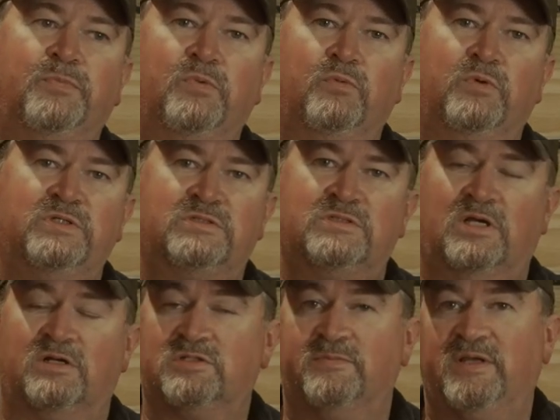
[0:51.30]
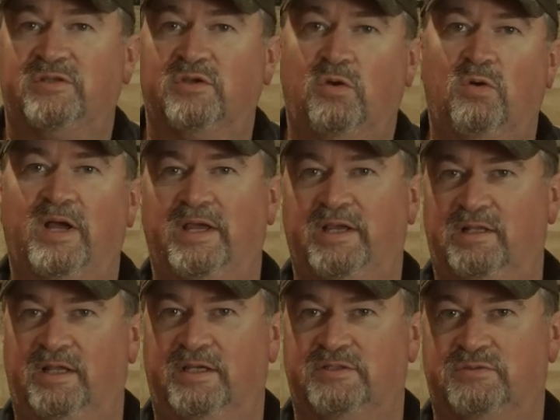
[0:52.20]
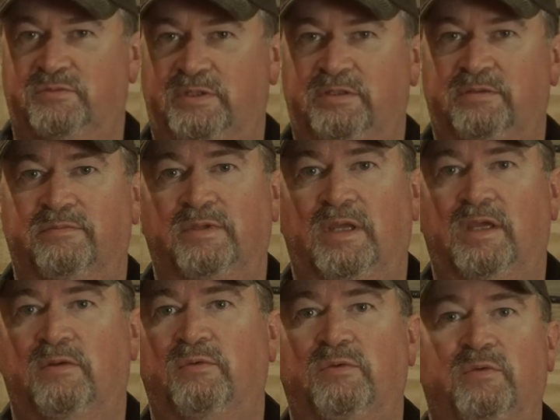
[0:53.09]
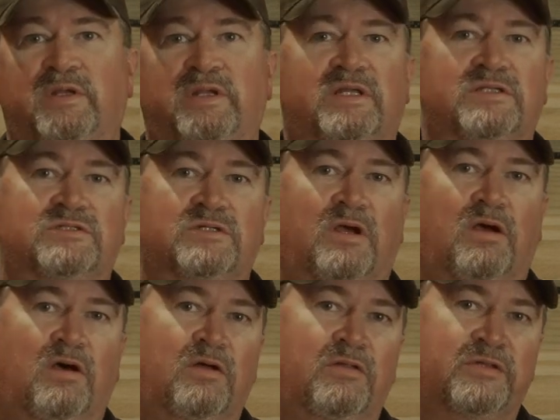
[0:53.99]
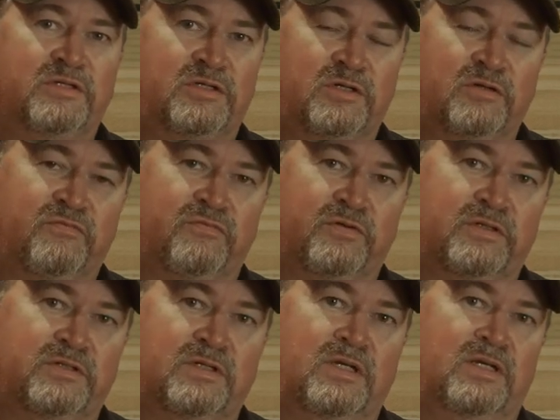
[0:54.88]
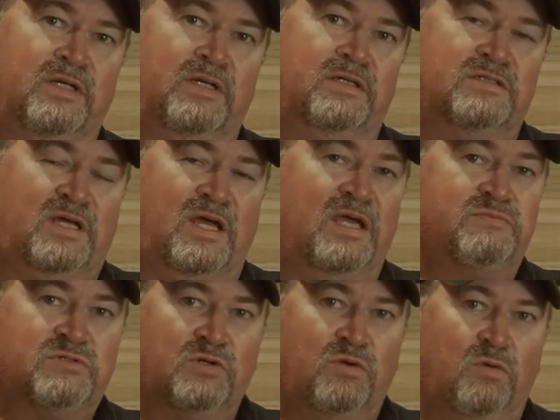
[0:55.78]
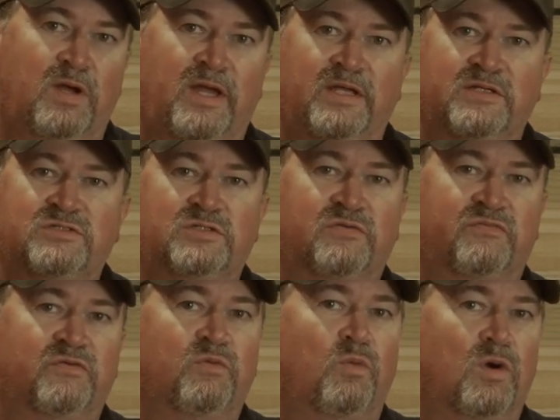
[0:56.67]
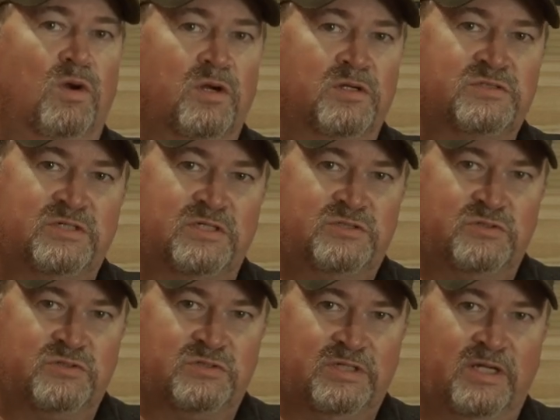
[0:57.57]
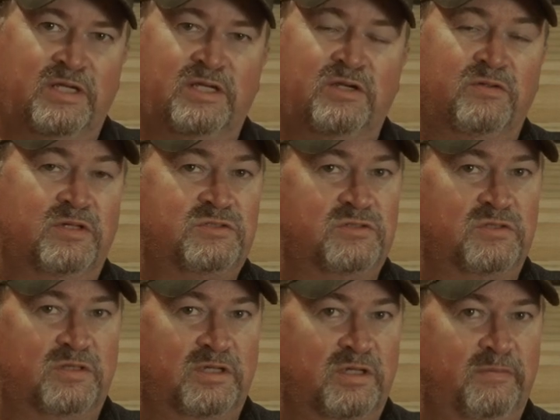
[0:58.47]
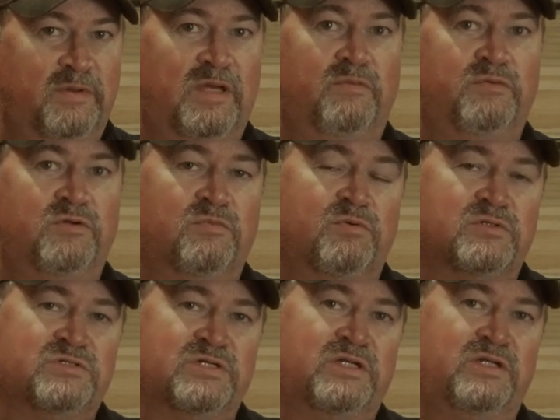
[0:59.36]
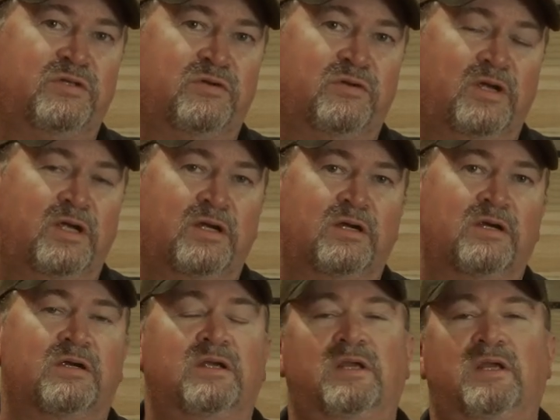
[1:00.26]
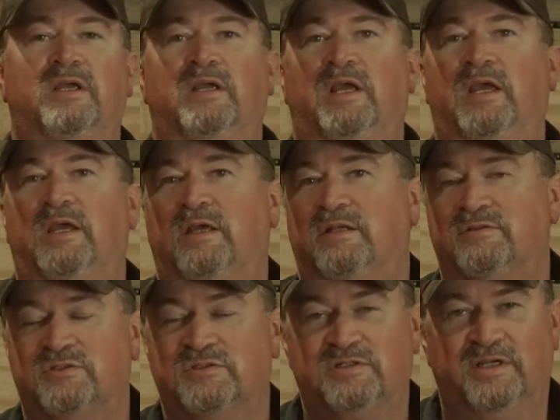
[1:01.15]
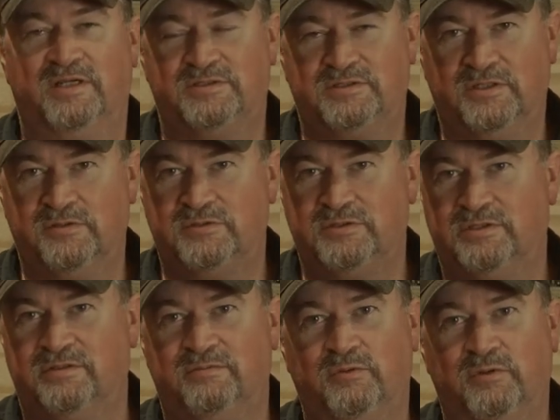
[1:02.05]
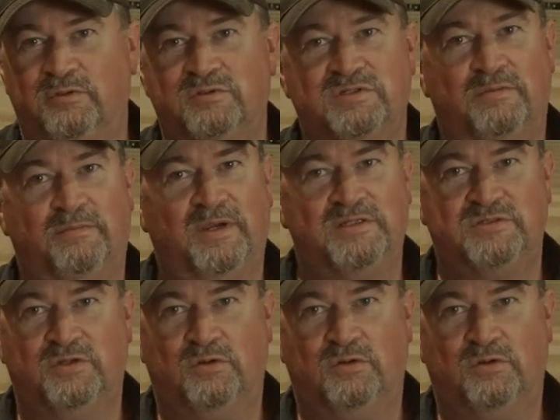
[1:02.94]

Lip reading: We talked about the quack last week, and we went into all the different types of quacks, different words that you say or that you think about when you're presenting your air. And just like I told you, we're going to use that basic